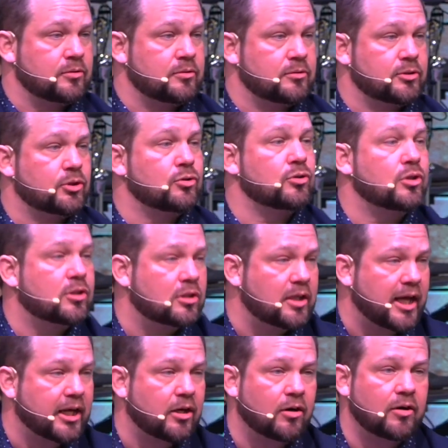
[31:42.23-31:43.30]
to look
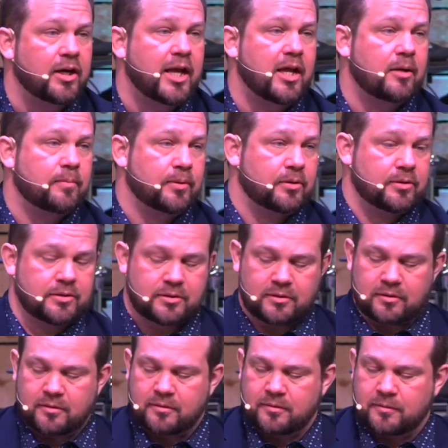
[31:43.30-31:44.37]
like our neighbors,
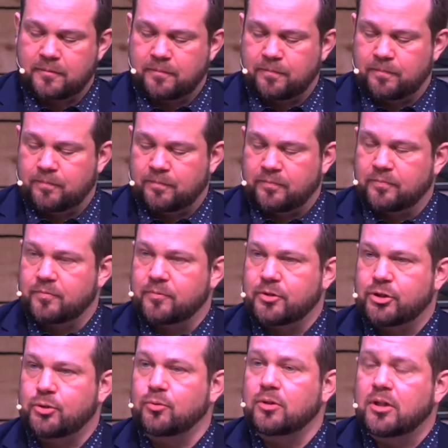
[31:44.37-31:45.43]

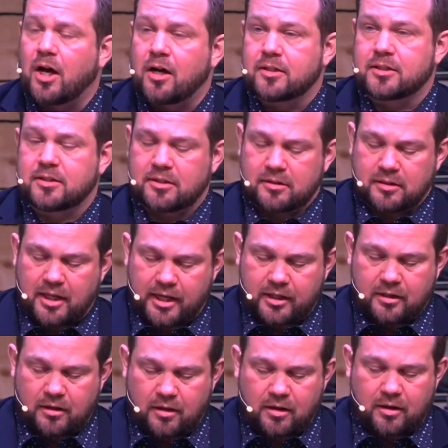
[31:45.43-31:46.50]
to lust like
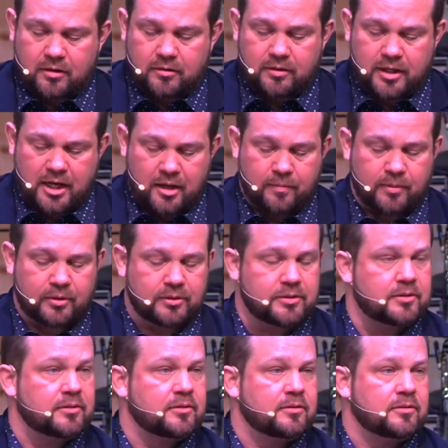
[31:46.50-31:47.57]
our neighbors,
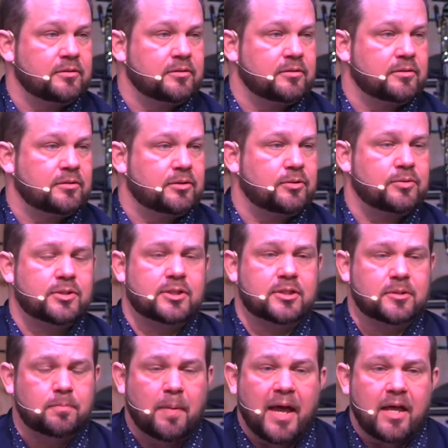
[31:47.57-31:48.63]
to
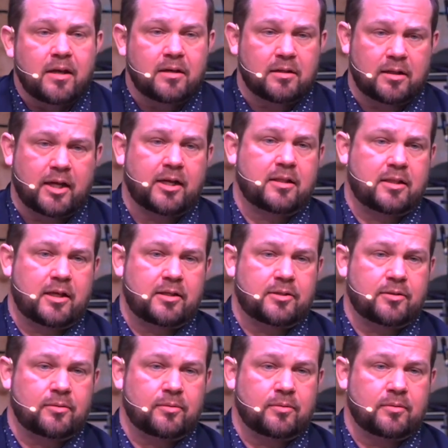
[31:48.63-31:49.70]
spend like they
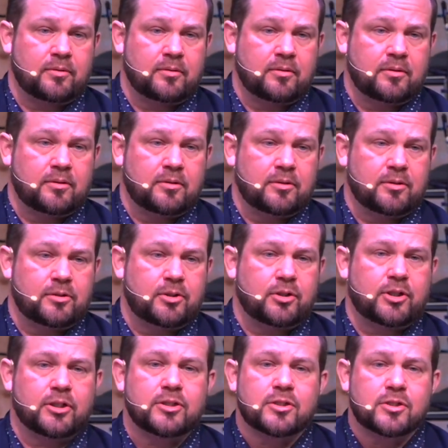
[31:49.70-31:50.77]
do, to
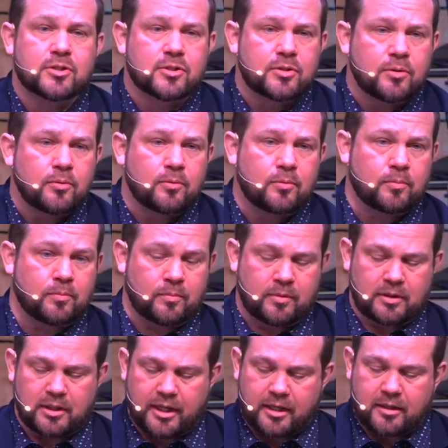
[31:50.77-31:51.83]
consume
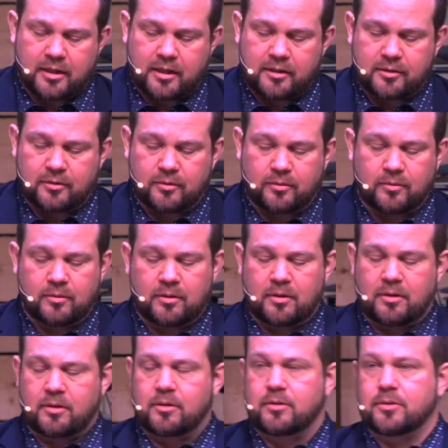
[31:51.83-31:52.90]
like they do,
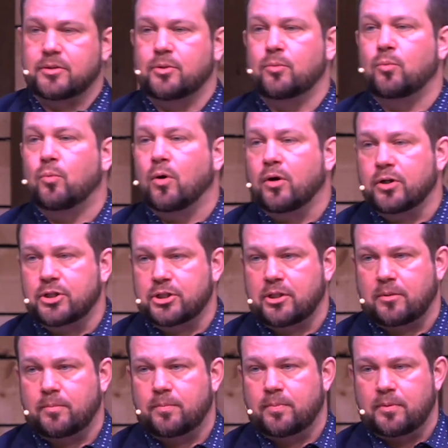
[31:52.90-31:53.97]
to
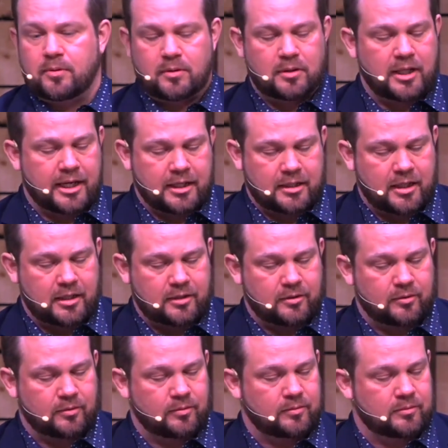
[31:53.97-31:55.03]
worship like they do,